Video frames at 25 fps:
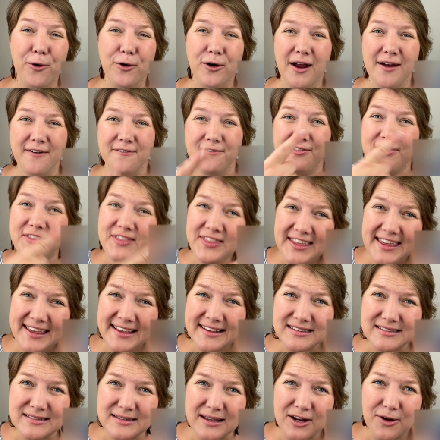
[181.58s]
of
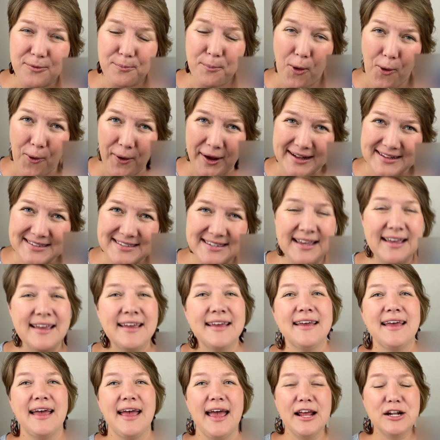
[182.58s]
these points
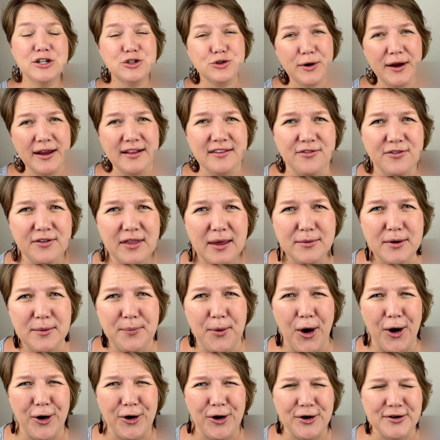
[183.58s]
and transfer them to
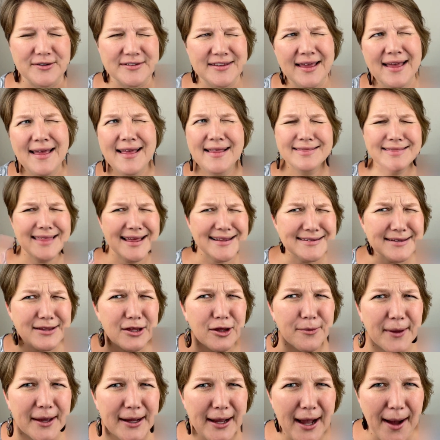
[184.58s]
partners. That's a little
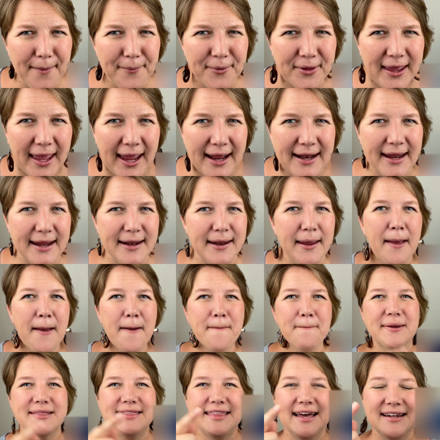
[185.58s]
bit complicated,
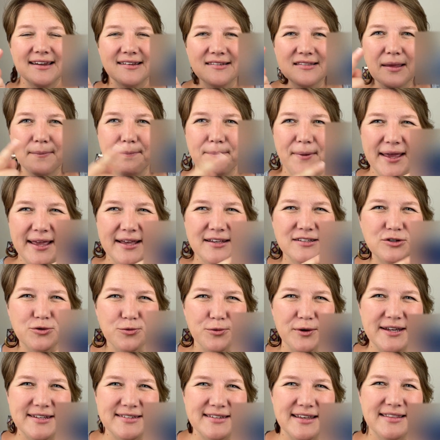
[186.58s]
but that is the biggest
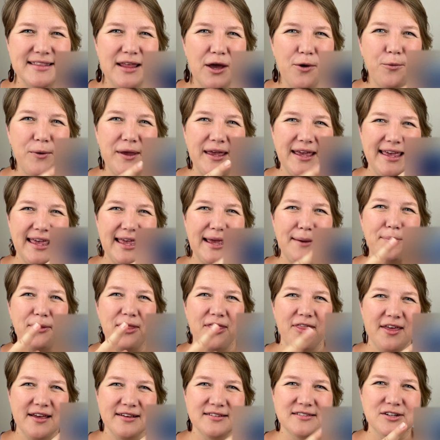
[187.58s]
reason that we keep
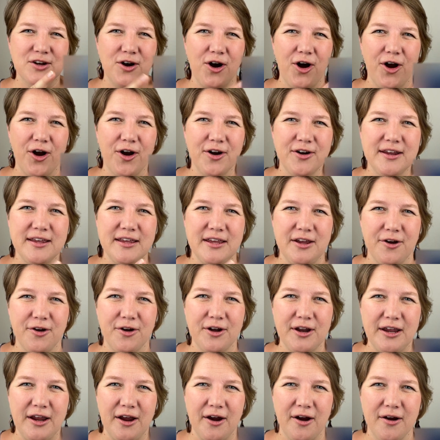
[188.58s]
this card year
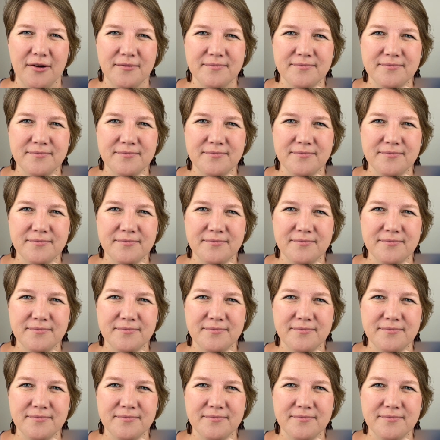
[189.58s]
to year.